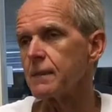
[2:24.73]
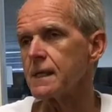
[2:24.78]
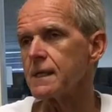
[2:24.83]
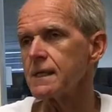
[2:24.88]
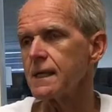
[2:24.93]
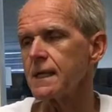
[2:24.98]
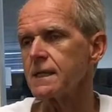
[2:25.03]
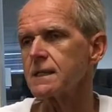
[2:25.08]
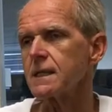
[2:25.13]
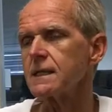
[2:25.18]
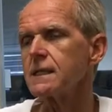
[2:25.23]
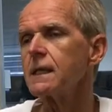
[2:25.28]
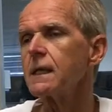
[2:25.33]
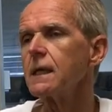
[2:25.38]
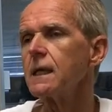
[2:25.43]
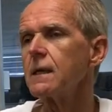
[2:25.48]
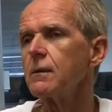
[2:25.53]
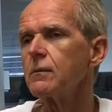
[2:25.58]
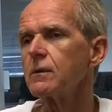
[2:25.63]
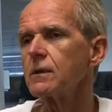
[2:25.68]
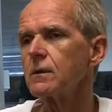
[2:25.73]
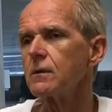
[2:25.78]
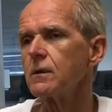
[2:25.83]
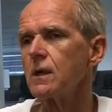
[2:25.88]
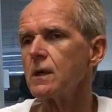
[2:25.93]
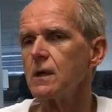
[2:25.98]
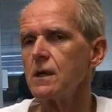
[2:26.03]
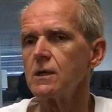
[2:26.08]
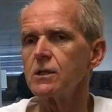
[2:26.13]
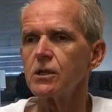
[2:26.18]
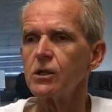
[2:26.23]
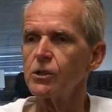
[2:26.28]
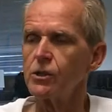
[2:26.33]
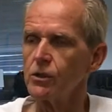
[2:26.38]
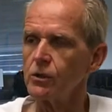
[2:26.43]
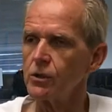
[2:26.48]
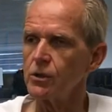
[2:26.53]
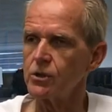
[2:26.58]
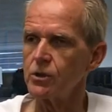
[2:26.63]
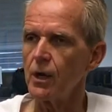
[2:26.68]
It takes a team to
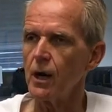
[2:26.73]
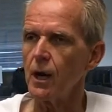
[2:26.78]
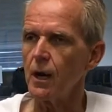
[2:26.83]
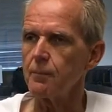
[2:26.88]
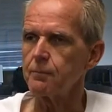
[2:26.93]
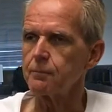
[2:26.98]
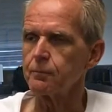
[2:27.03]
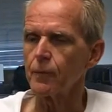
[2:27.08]
do the job.